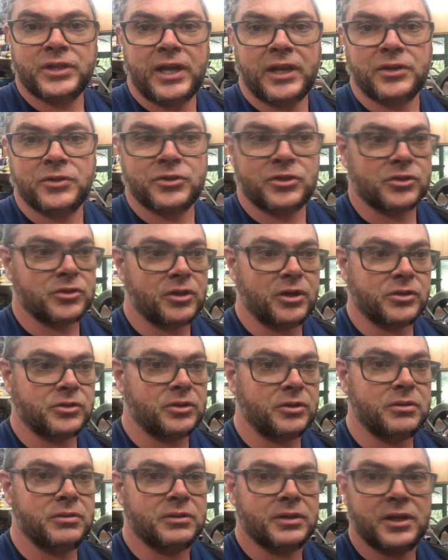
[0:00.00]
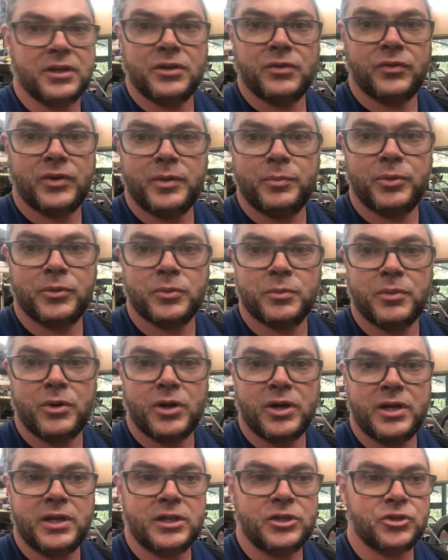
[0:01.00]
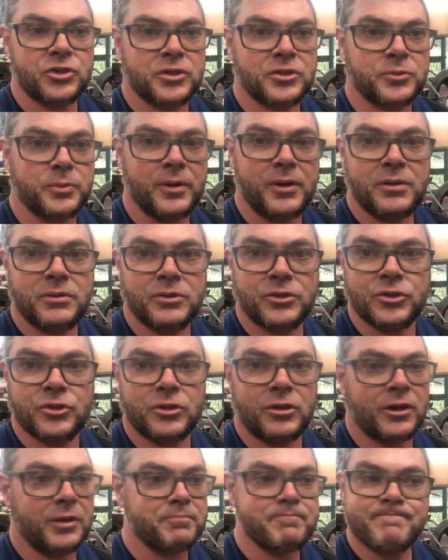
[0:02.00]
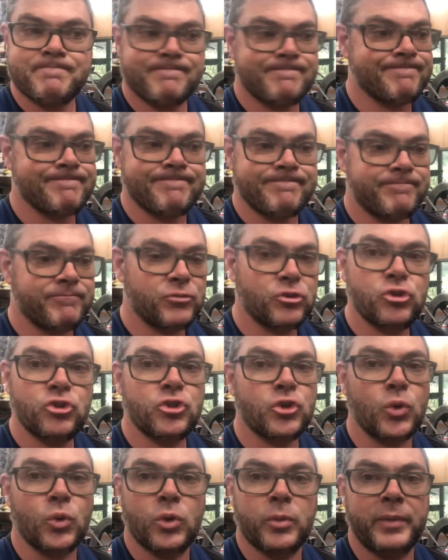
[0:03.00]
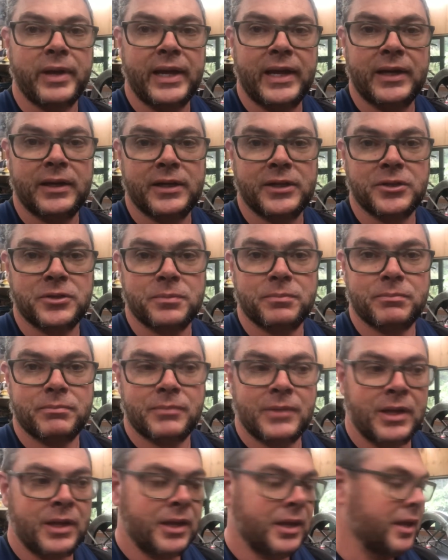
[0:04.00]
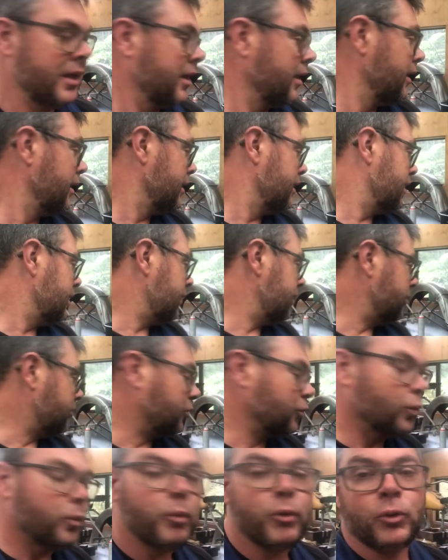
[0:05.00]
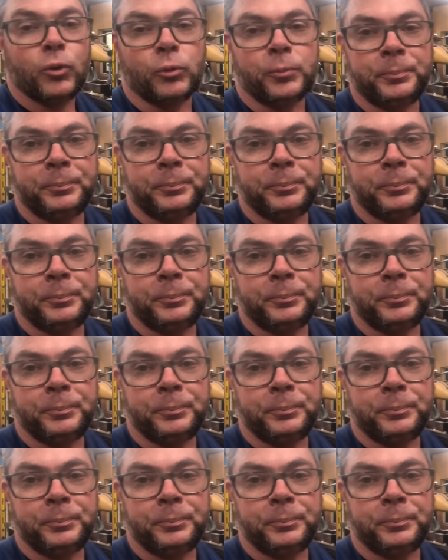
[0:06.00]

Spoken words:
and was just like, dude, can you rebuild my engine as well? And it's like, sure, man, let's do them all.